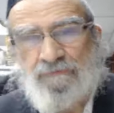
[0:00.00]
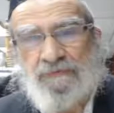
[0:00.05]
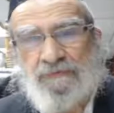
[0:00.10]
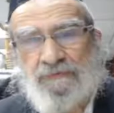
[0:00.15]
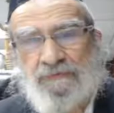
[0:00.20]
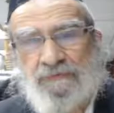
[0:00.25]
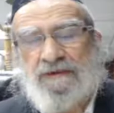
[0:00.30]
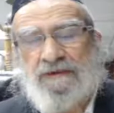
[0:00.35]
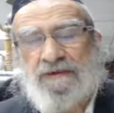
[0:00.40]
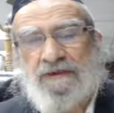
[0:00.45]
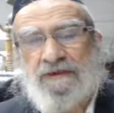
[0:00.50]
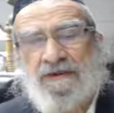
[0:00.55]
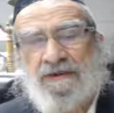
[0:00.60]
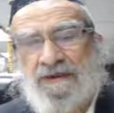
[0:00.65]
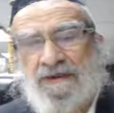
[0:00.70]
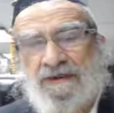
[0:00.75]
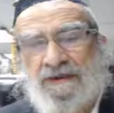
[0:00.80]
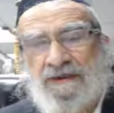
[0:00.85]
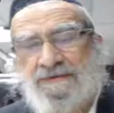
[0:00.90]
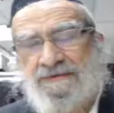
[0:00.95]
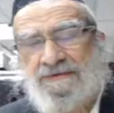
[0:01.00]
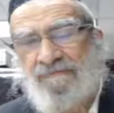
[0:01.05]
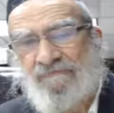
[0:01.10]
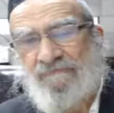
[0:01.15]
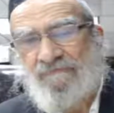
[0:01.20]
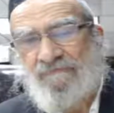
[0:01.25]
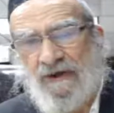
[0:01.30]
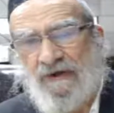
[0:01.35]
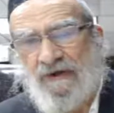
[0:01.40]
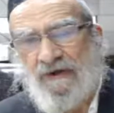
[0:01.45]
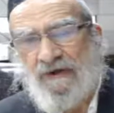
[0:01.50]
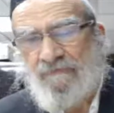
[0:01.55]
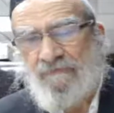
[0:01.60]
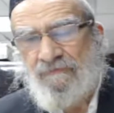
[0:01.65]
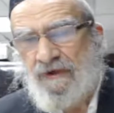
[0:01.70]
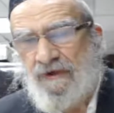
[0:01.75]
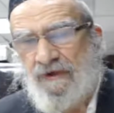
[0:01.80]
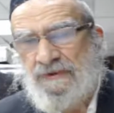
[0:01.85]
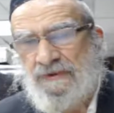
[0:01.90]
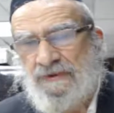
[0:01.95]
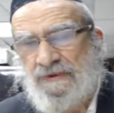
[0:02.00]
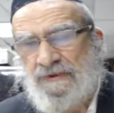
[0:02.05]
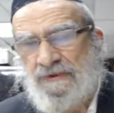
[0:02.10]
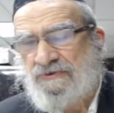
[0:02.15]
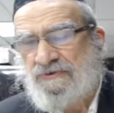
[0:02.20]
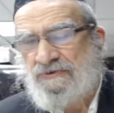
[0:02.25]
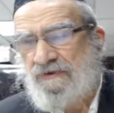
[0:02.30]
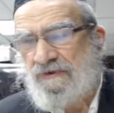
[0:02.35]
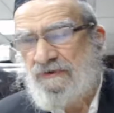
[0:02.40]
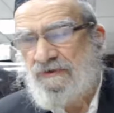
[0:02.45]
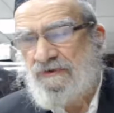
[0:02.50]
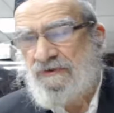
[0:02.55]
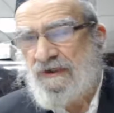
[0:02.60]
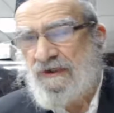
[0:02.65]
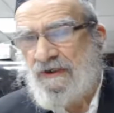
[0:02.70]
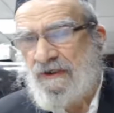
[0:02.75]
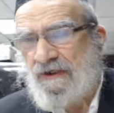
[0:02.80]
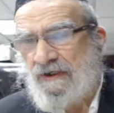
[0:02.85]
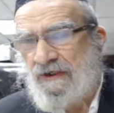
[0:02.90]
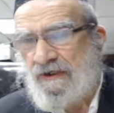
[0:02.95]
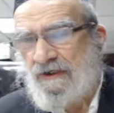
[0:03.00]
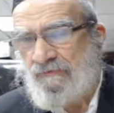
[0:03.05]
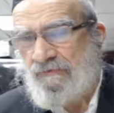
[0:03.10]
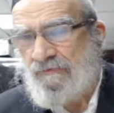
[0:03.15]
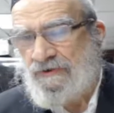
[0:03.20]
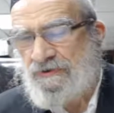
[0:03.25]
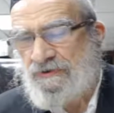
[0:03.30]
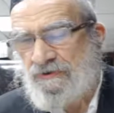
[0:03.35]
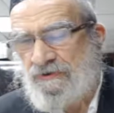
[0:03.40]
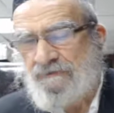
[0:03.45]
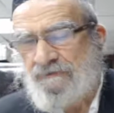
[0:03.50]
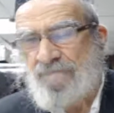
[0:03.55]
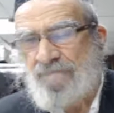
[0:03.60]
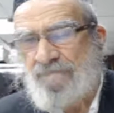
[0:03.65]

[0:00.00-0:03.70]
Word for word: being is a very, very special creature.